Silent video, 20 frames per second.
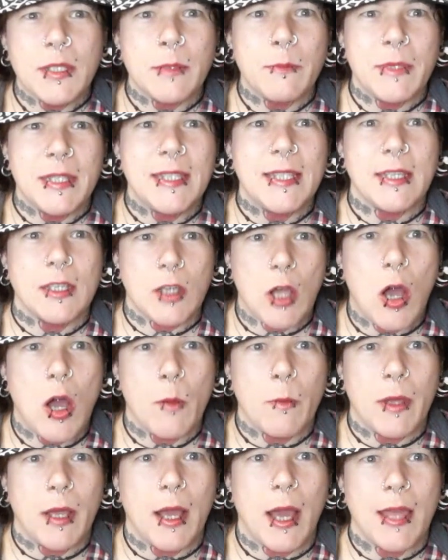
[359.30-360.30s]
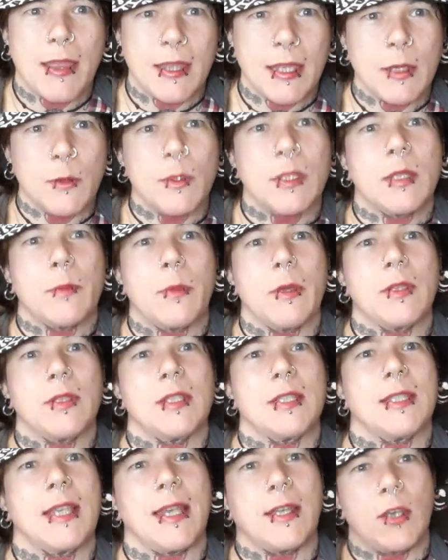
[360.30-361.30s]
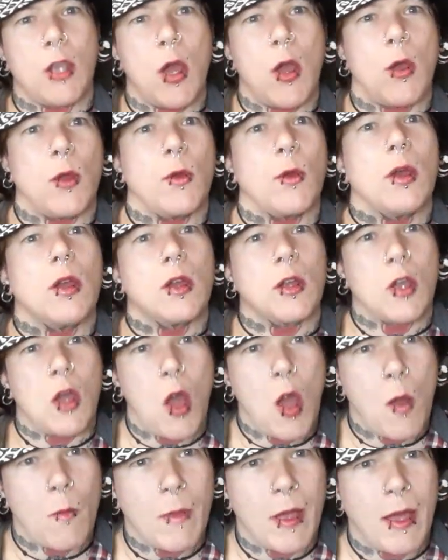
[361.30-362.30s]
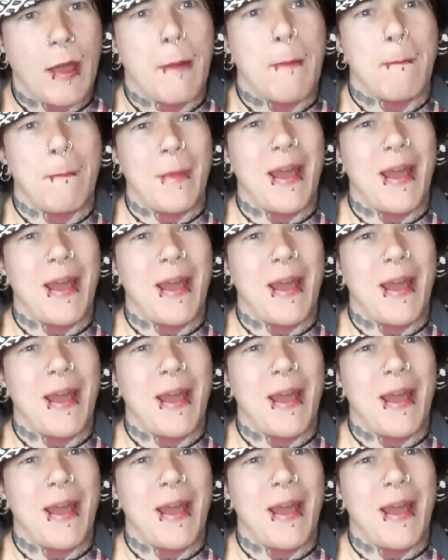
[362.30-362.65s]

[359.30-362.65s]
there was a missing comma. I think it was supposed to say no, comma,